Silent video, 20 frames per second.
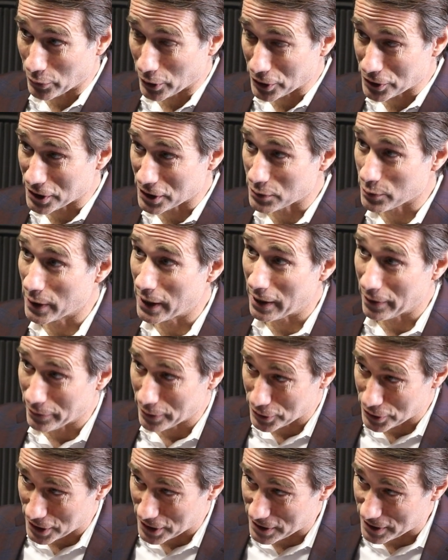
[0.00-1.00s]
works as well.
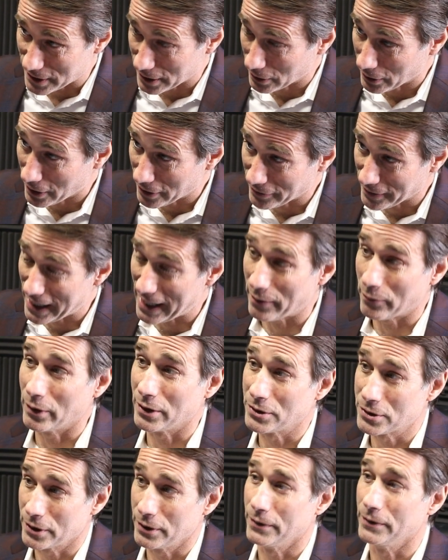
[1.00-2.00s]
There's a sill on that
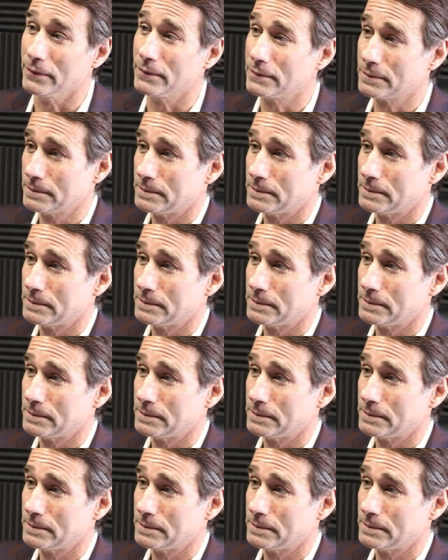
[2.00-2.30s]
one too.